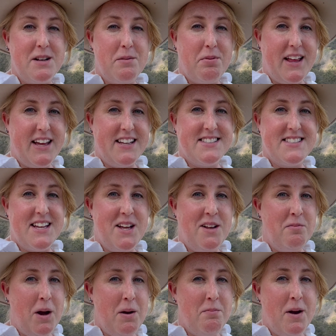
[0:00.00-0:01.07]
a place in
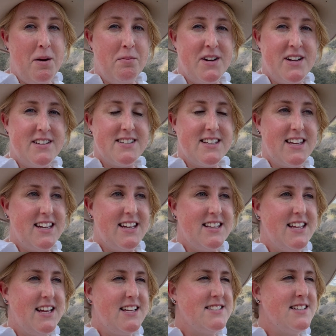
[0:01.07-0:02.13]
my memory as a kid.
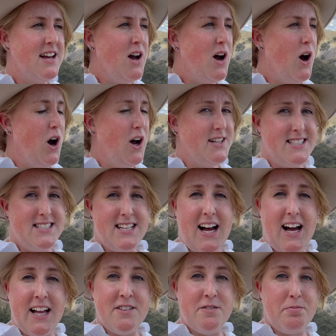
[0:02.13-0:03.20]
There's a
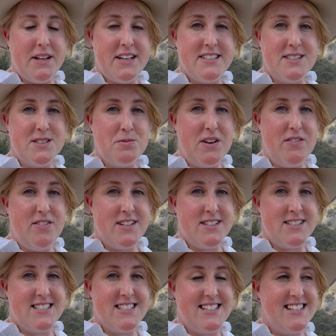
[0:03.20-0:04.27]
ton of places we
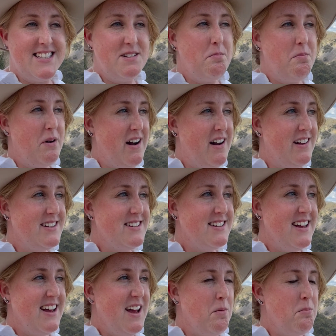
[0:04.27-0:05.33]
visited, but
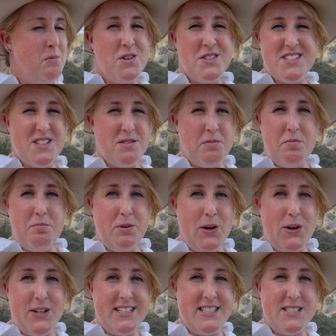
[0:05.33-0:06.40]
most of them are
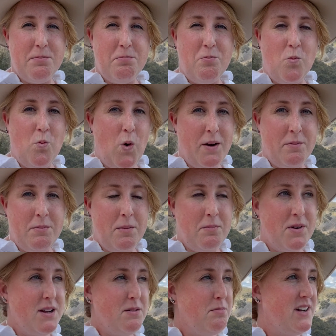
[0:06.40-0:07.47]
blurred into one
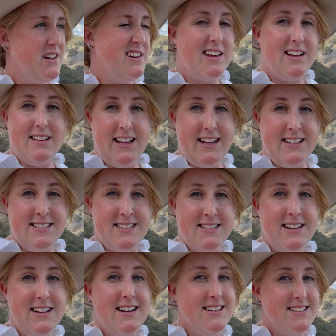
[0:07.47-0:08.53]
memory, but Hill End
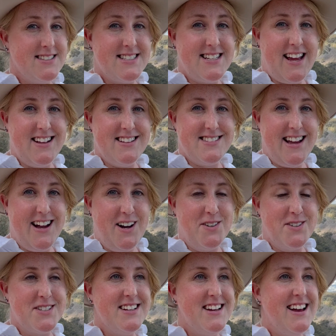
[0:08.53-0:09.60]
stands
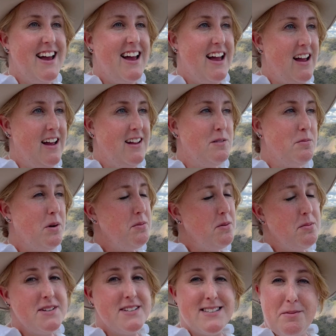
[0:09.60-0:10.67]
out. And
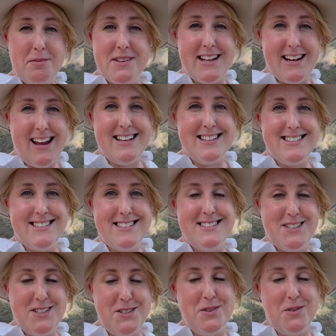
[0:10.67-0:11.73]
probably some of that has
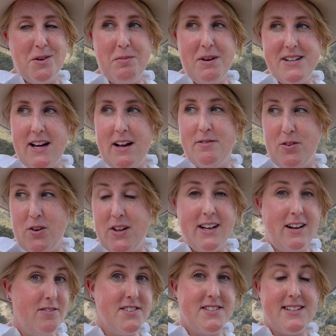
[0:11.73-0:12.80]
to do with my dad falling
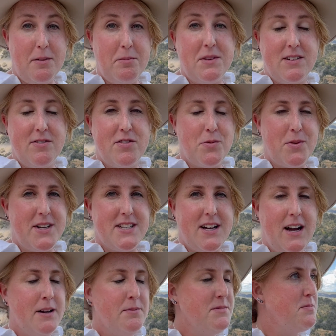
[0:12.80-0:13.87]
off the same cliff 3
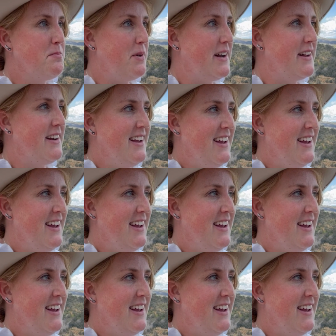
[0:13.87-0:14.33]
times, but